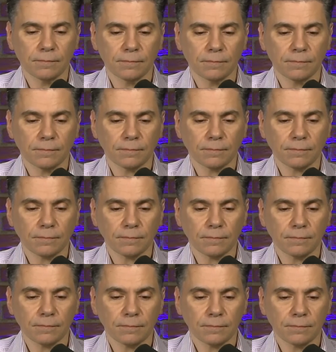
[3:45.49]

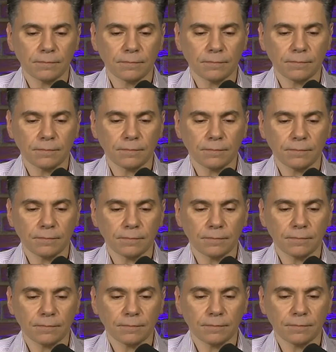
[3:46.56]

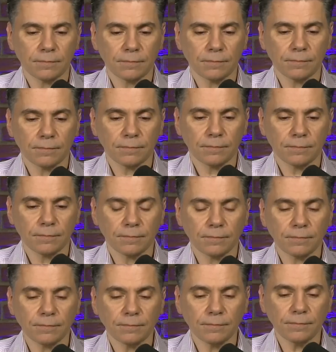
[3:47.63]

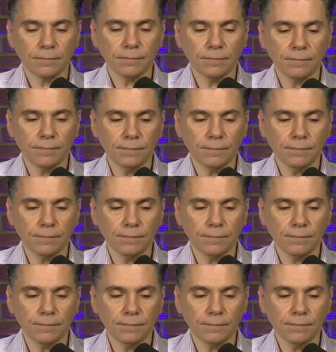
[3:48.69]
No words are spoken by the person on screen.